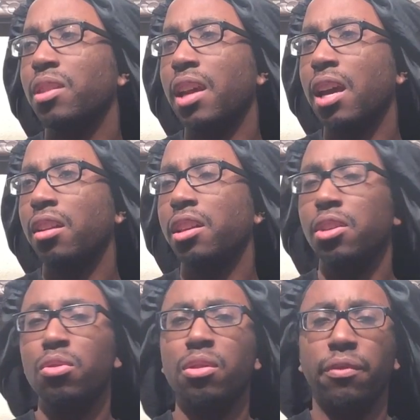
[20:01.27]
Natalie
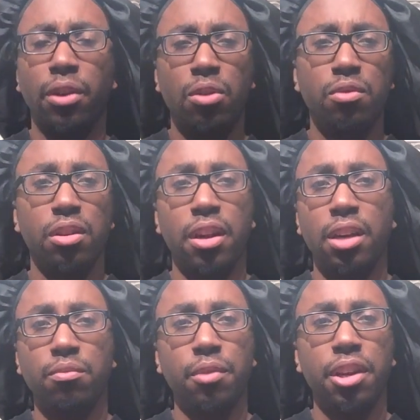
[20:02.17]
used the phone and
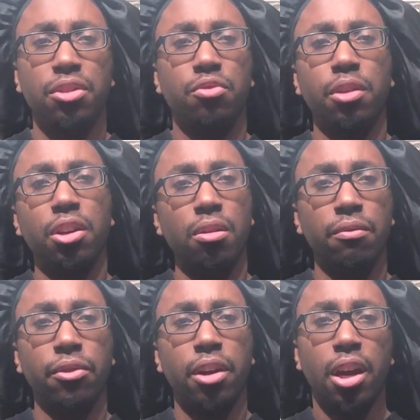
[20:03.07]
knocked Red's drink
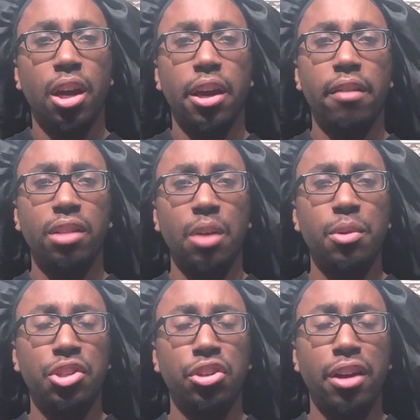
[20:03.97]
over. And was like,
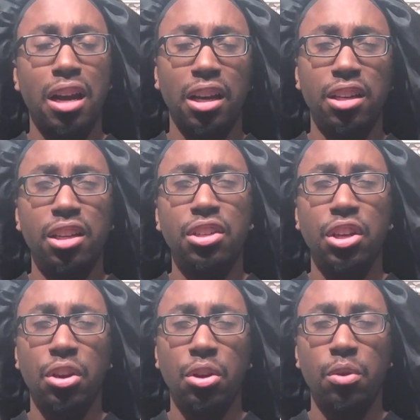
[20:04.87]
what you're not going to
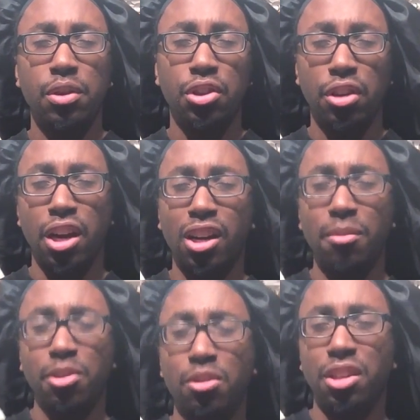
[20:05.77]
do is
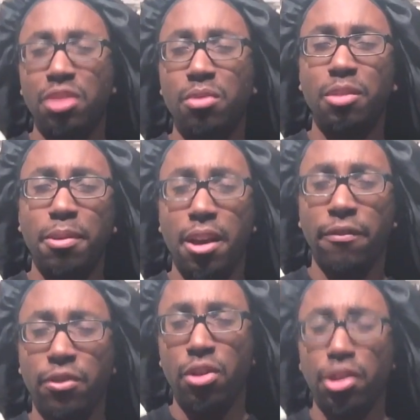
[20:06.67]
you're
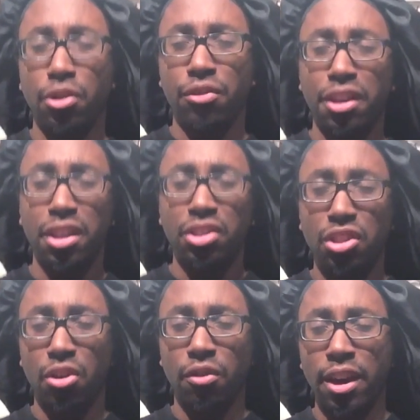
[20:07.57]
disrespectful. You're
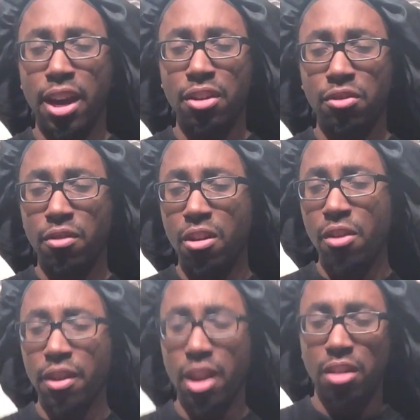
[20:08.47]
this, you're that, you're
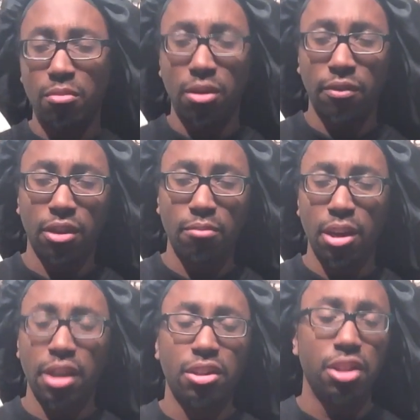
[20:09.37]
all that motherfucking
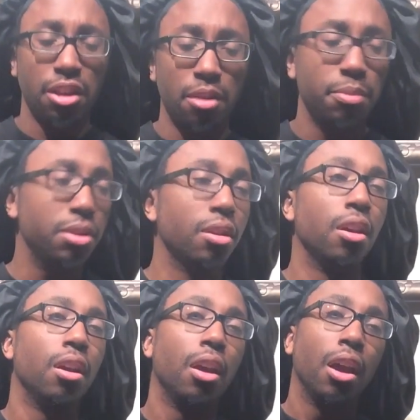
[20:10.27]
bag of chips.
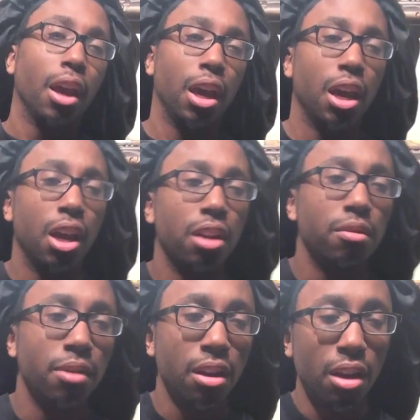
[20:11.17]

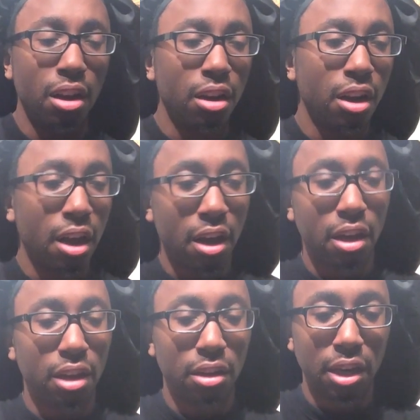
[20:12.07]
And da da da da da
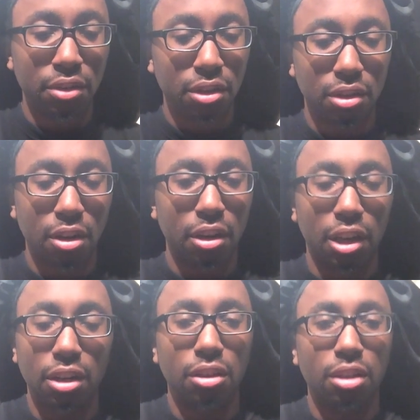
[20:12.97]
da. And they just started
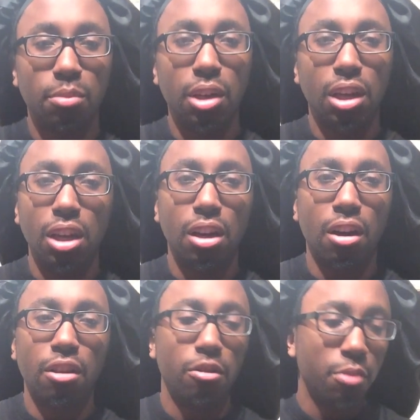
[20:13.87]
getting into this big heated
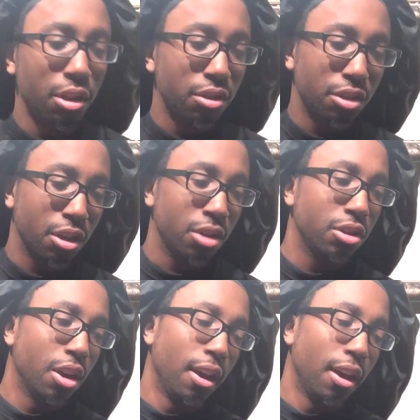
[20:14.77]
argument and such.